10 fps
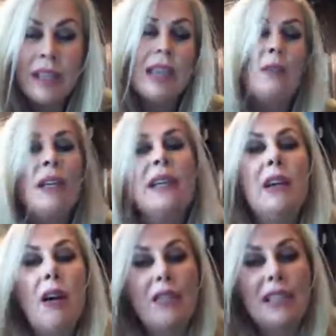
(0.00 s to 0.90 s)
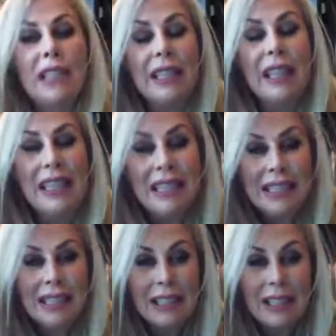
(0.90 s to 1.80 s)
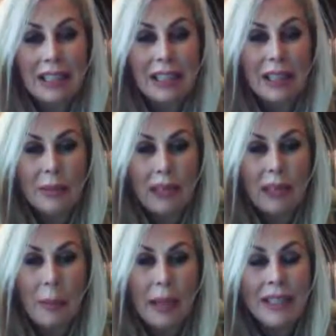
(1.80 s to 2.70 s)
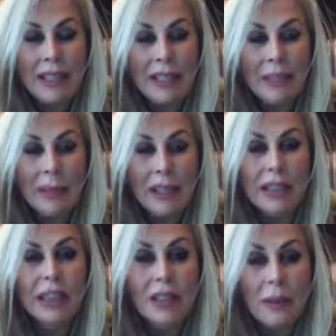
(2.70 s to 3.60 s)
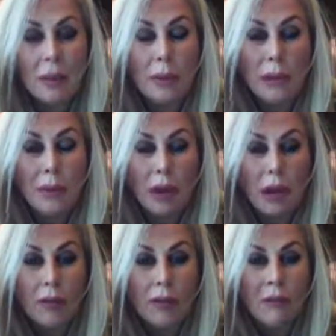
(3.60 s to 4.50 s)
Now, obviously, that instantly needs to be amended because it's going to put people off.